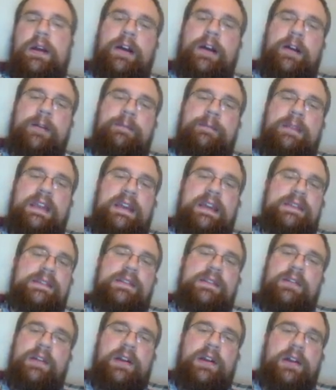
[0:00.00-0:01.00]
Yes,
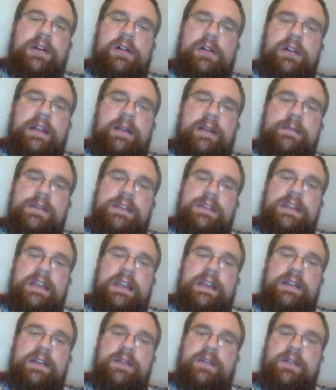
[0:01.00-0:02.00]
they're not cold ambushing
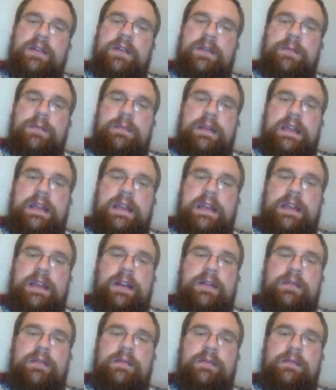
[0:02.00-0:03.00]
in. They're going to
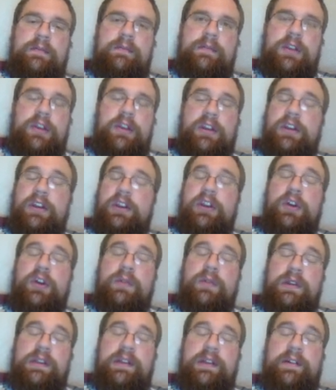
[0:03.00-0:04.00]
be, you're going to know
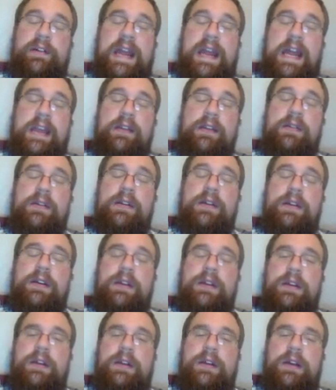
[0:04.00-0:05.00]
where they're at.
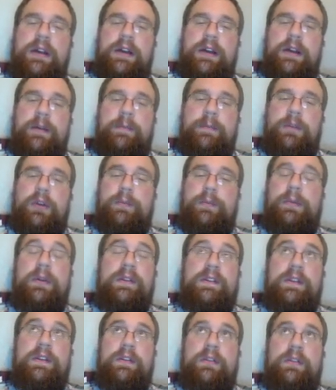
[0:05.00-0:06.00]
Your
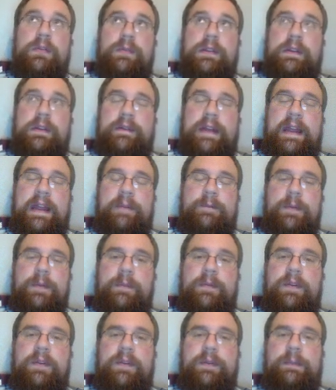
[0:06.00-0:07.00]
opponent's going to know where they're at from
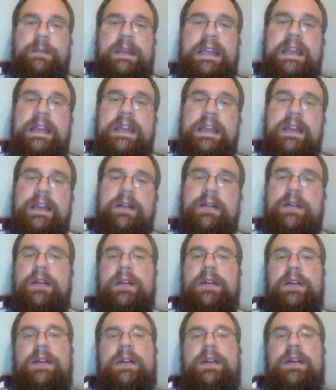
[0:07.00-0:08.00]
the very beginning.
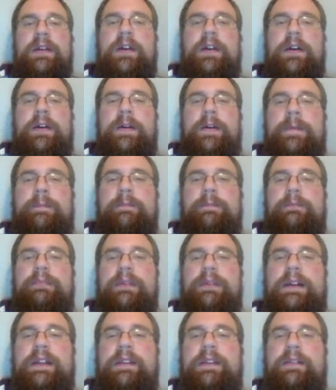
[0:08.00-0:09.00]

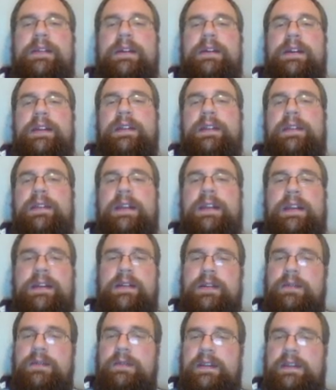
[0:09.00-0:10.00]
But I think
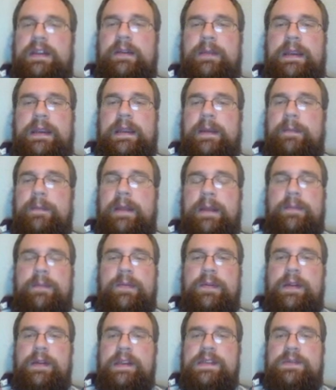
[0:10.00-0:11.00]
with how many command
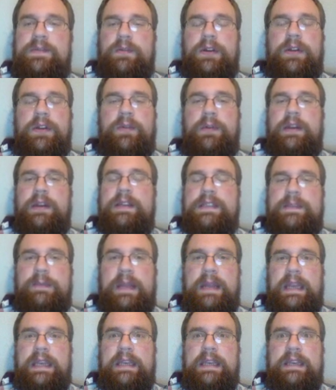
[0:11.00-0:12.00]
points we're going to want to
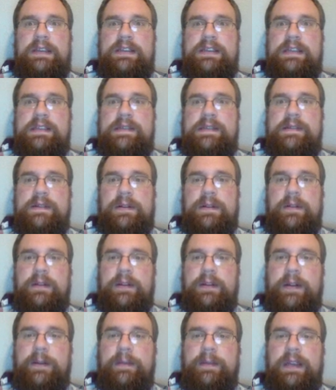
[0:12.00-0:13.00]
spend in a Genestealer Cult
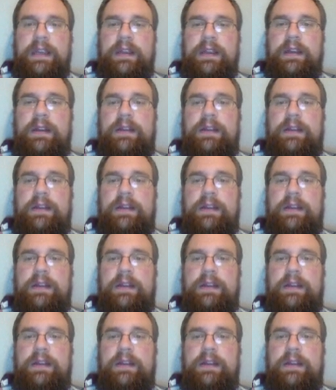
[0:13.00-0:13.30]
army,